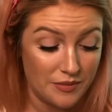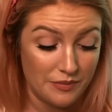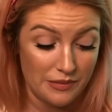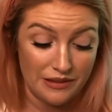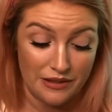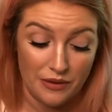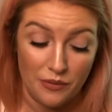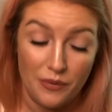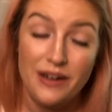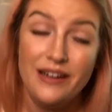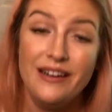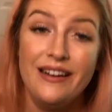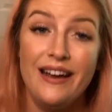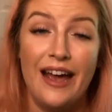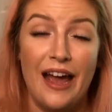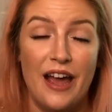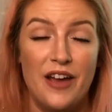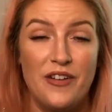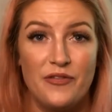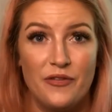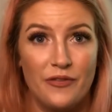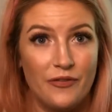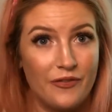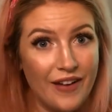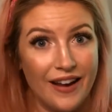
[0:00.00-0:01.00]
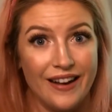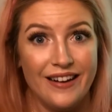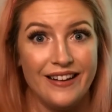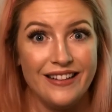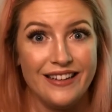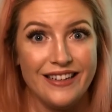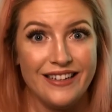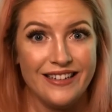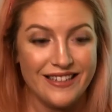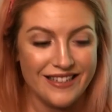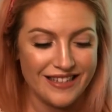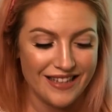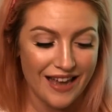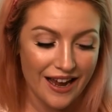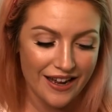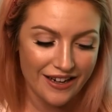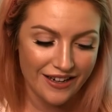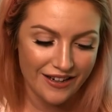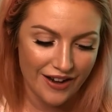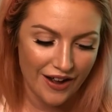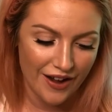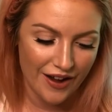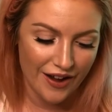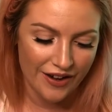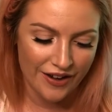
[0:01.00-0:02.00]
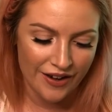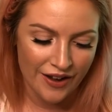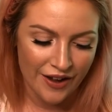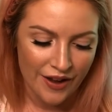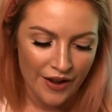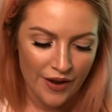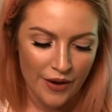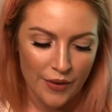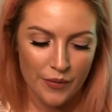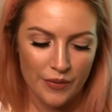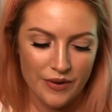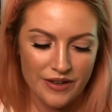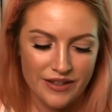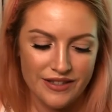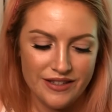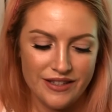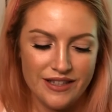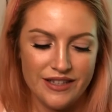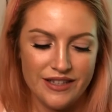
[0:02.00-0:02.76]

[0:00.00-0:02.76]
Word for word: but the one I finally decided on was